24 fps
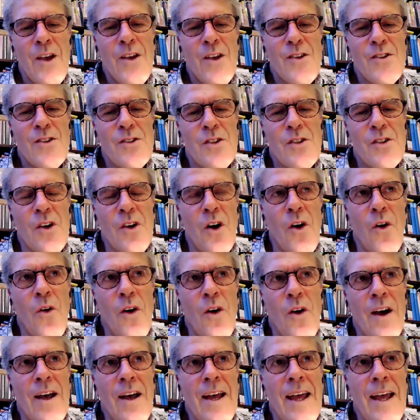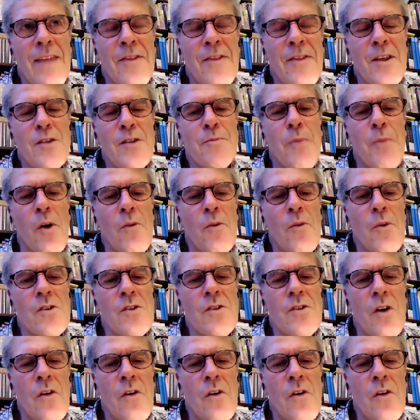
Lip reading: So, and this book was